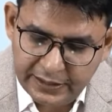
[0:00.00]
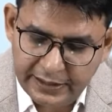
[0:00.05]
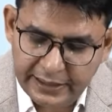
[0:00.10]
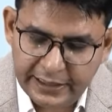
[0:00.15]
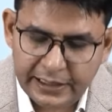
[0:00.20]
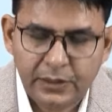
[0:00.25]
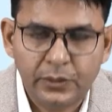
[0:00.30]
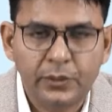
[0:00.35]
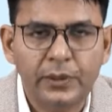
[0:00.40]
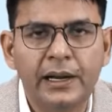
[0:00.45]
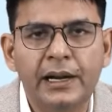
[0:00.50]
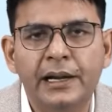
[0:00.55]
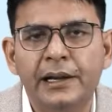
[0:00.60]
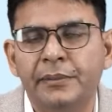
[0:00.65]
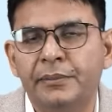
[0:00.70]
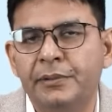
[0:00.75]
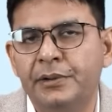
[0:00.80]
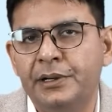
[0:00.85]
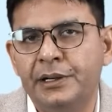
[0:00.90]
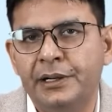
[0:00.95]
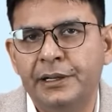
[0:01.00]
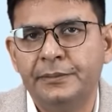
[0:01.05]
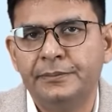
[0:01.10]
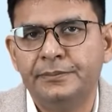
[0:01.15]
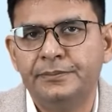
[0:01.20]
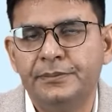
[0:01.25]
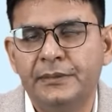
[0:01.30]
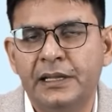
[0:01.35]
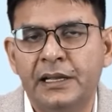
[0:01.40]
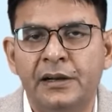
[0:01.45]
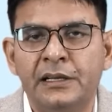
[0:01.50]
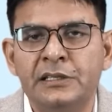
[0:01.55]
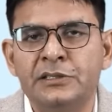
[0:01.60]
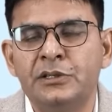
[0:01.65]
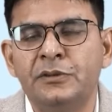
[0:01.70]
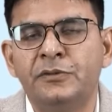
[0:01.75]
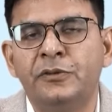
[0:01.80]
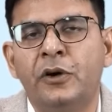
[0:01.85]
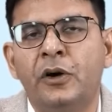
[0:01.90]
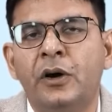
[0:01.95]
Acquired immunity. And
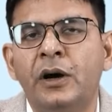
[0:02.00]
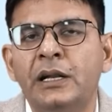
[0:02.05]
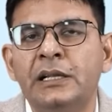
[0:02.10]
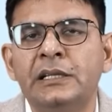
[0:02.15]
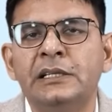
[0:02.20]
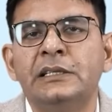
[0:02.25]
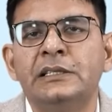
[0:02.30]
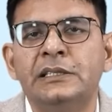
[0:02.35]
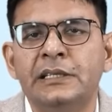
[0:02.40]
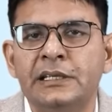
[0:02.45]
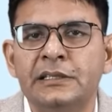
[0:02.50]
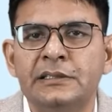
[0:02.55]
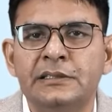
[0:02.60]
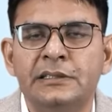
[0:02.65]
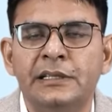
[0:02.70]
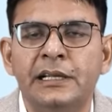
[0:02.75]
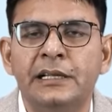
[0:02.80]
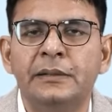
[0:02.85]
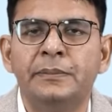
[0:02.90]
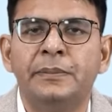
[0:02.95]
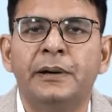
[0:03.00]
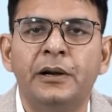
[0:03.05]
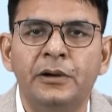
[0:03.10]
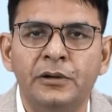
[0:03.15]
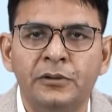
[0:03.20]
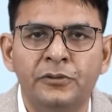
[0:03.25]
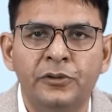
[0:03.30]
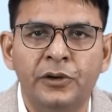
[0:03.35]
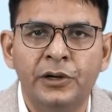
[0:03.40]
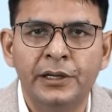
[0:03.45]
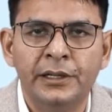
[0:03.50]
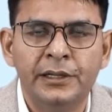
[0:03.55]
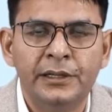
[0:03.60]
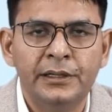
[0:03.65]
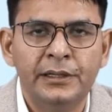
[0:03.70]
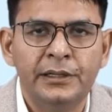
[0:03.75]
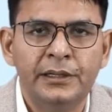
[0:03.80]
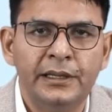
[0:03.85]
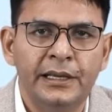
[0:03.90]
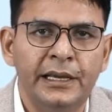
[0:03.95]
rest of all other things, they are the part of what?
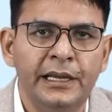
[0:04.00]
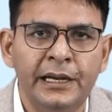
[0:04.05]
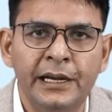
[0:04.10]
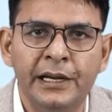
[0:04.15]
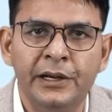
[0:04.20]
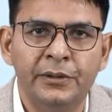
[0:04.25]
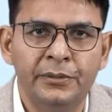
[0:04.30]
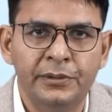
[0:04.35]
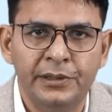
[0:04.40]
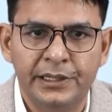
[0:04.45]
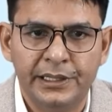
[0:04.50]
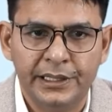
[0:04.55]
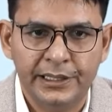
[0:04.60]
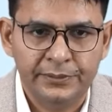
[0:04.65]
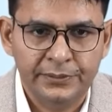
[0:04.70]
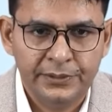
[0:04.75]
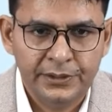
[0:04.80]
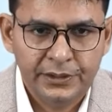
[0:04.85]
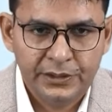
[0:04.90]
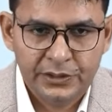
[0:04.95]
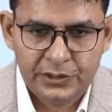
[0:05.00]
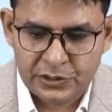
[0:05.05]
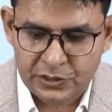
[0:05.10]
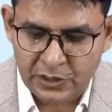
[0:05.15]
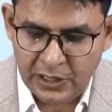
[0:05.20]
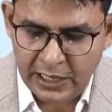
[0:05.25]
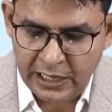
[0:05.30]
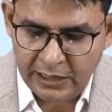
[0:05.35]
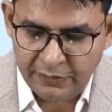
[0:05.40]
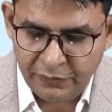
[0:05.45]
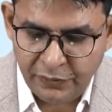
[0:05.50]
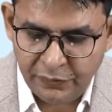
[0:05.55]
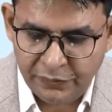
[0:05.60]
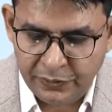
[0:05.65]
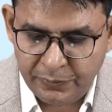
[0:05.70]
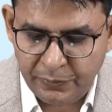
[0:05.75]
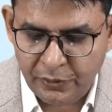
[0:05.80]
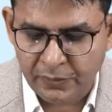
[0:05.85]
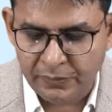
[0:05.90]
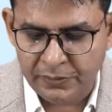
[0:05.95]
Innate immunity. So half of
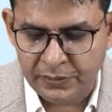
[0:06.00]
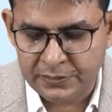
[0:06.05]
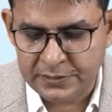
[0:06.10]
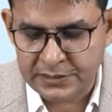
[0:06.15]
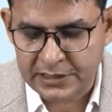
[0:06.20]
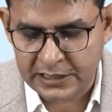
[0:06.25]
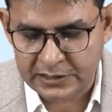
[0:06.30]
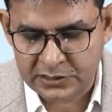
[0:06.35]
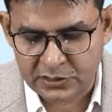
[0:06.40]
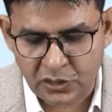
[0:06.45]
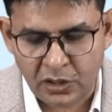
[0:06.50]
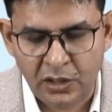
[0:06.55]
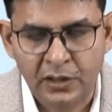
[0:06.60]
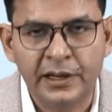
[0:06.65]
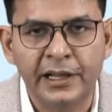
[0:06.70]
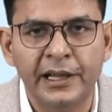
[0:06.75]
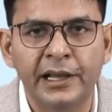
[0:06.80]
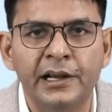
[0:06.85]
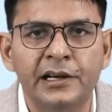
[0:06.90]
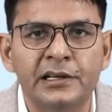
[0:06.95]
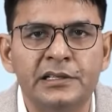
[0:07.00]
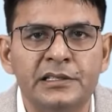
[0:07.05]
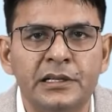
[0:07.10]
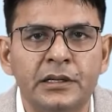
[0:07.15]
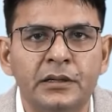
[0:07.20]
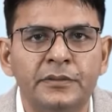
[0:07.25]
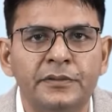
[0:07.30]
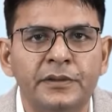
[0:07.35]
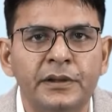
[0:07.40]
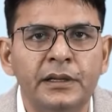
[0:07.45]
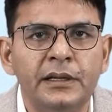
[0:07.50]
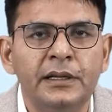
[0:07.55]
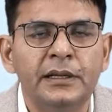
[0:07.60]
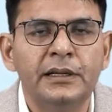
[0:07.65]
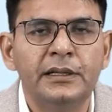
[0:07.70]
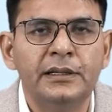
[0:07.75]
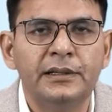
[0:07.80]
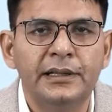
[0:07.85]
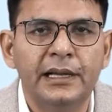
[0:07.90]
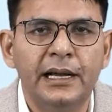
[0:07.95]
your problems are solved here itself,
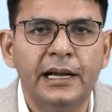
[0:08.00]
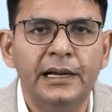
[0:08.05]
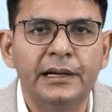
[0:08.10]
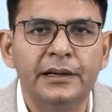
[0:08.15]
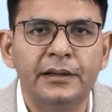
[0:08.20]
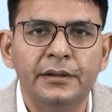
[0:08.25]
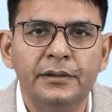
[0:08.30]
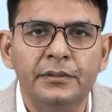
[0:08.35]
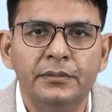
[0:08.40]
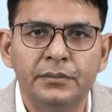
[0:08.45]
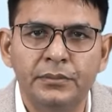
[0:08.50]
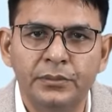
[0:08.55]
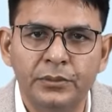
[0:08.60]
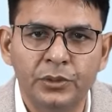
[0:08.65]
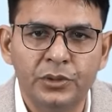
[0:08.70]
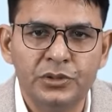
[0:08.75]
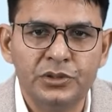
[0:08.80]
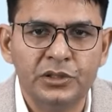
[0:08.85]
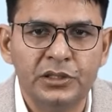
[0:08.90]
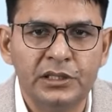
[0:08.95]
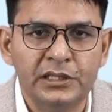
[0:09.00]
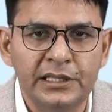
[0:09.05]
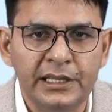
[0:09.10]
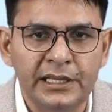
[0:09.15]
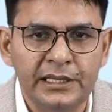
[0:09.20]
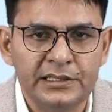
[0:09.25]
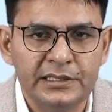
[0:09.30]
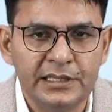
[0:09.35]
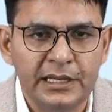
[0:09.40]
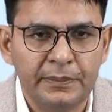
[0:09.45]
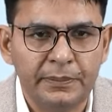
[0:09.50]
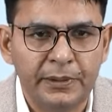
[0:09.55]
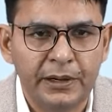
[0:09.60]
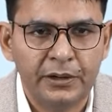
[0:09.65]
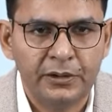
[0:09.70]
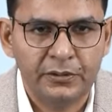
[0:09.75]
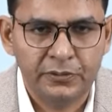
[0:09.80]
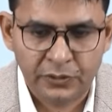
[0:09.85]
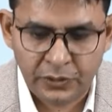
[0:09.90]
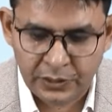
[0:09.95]
that most of the things, they are
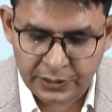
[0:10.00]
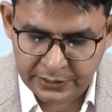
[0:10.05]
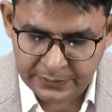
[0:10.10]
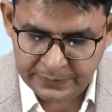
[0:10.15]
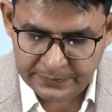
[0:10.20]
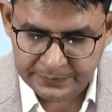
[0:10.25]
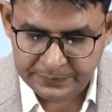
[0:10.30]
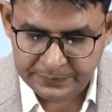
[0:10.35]
part of what?